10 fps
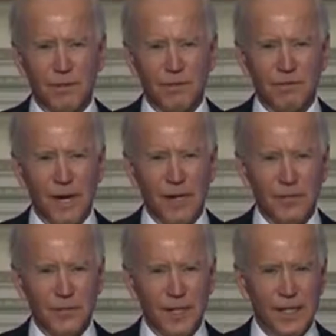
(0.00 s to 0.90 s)
the final
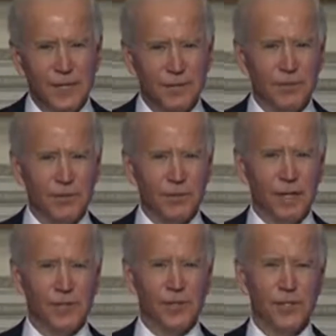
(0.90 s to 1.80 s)
days of the
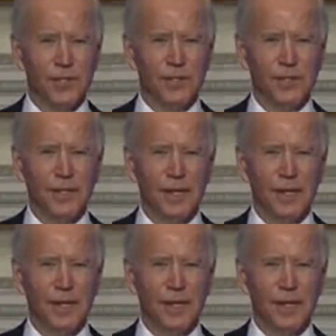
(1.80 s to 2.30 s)
transition,